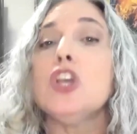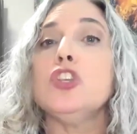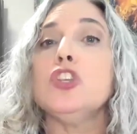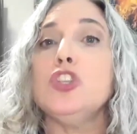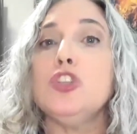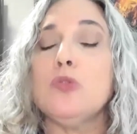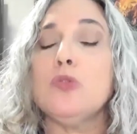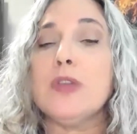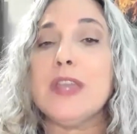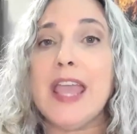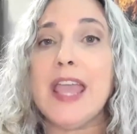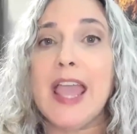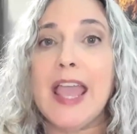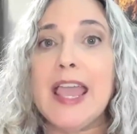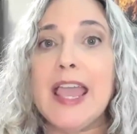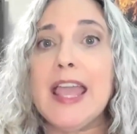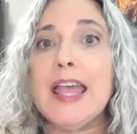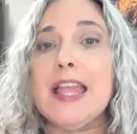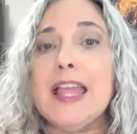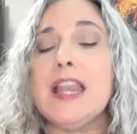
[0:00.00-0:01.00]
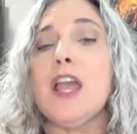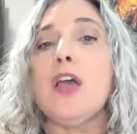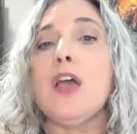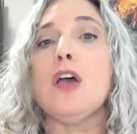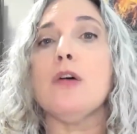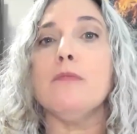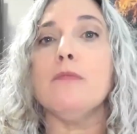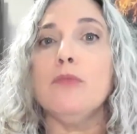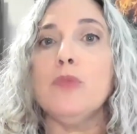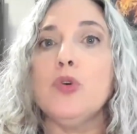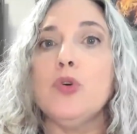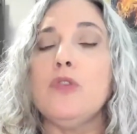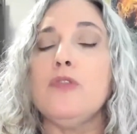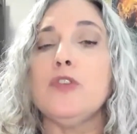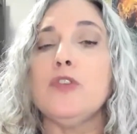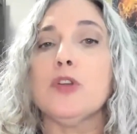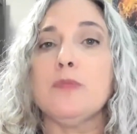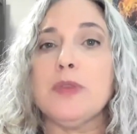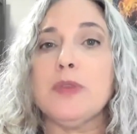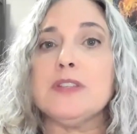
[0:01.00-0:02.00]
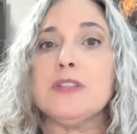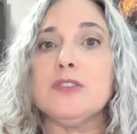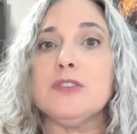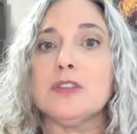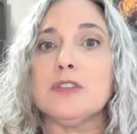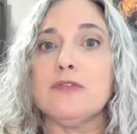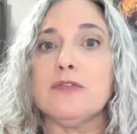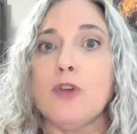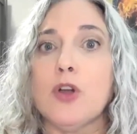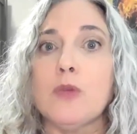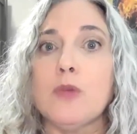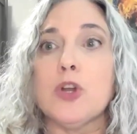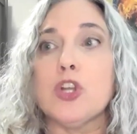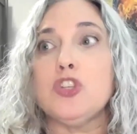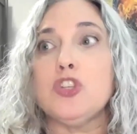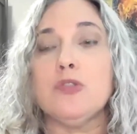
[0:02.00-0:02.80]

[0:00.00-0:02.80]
You can move your business forward.